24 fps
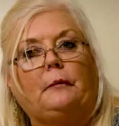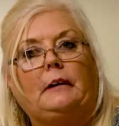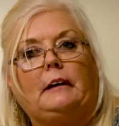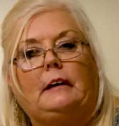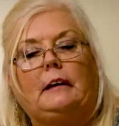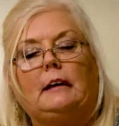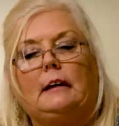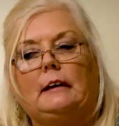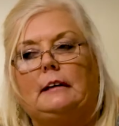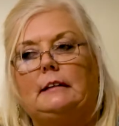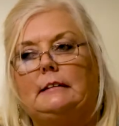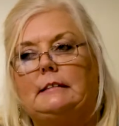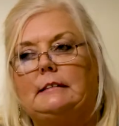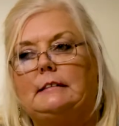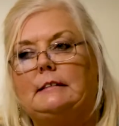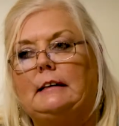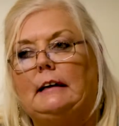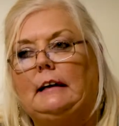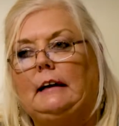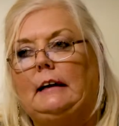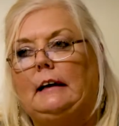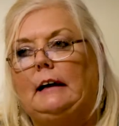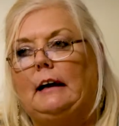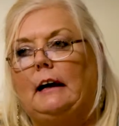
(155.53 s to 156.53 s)
because
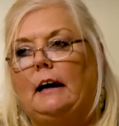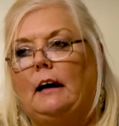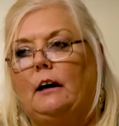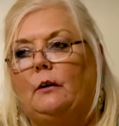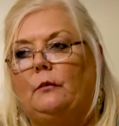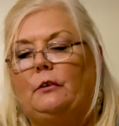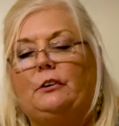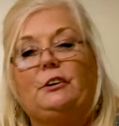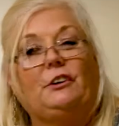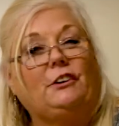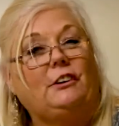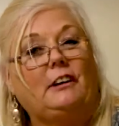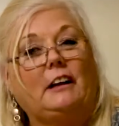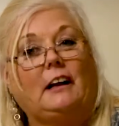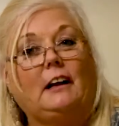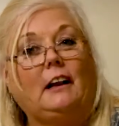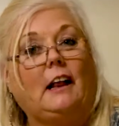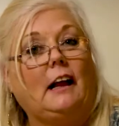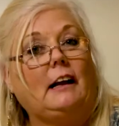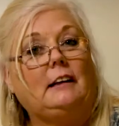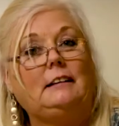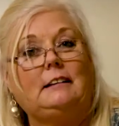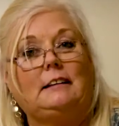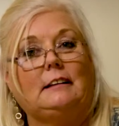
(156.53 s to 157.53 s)
when you're
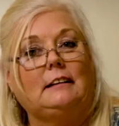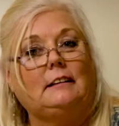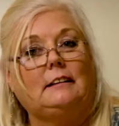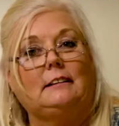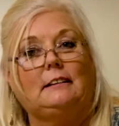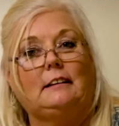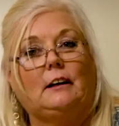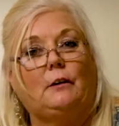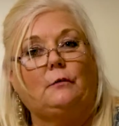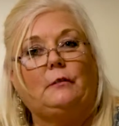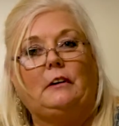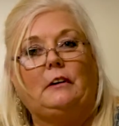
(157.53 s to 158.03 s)
neglected,